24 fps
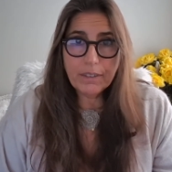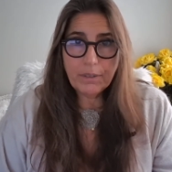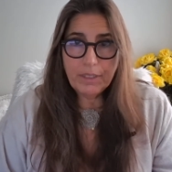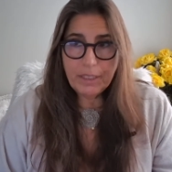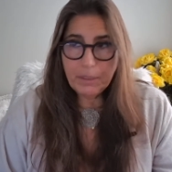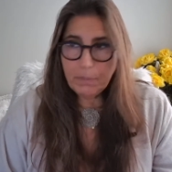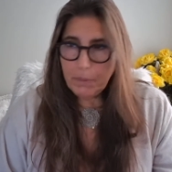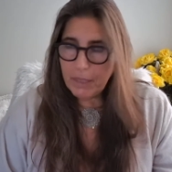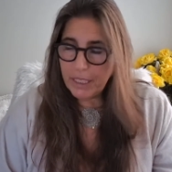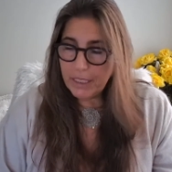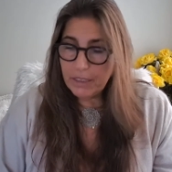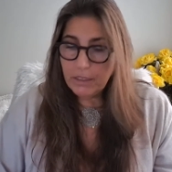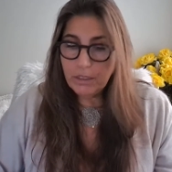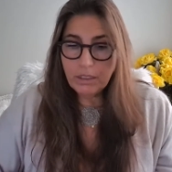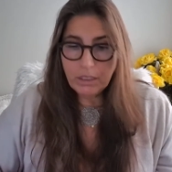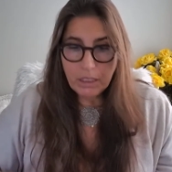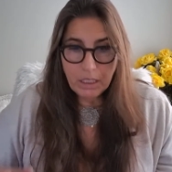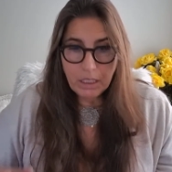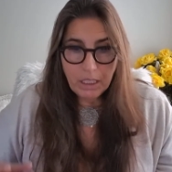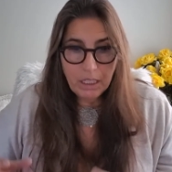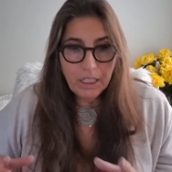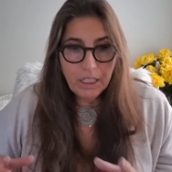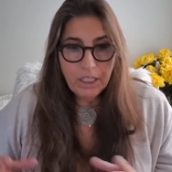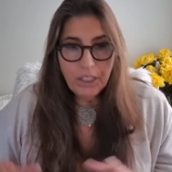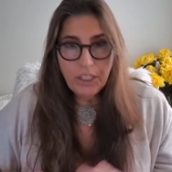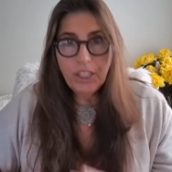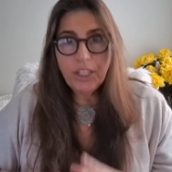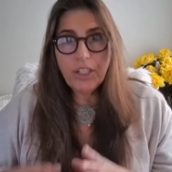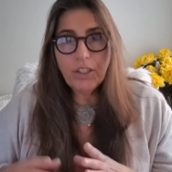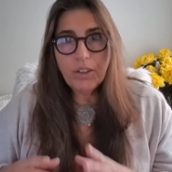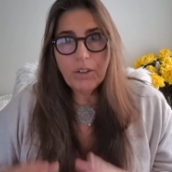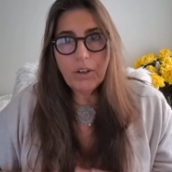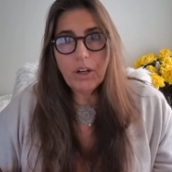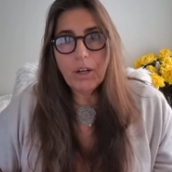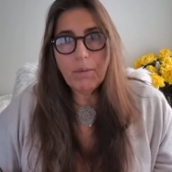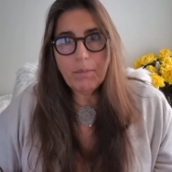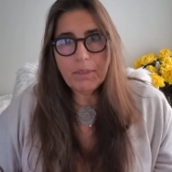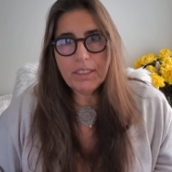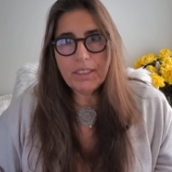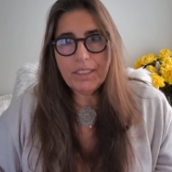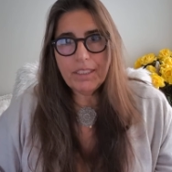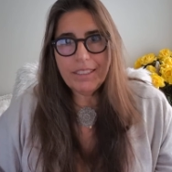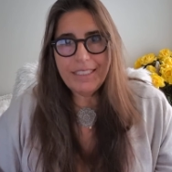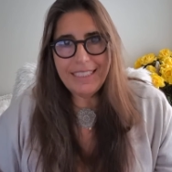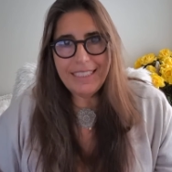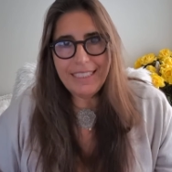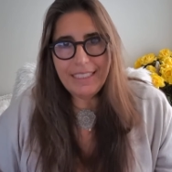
We spend, you know, almost a,